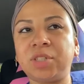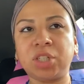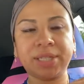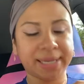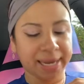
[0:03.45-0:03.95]

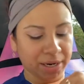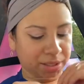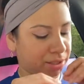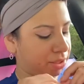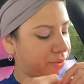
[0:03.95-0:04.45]
just here
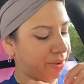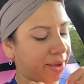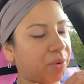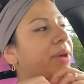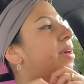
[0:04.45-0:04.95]
to do
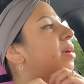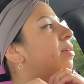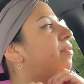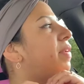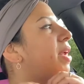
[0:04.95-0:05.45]
a quick
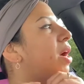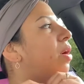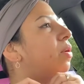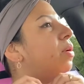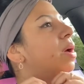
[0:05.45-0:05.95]

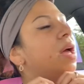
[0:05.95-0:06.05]
video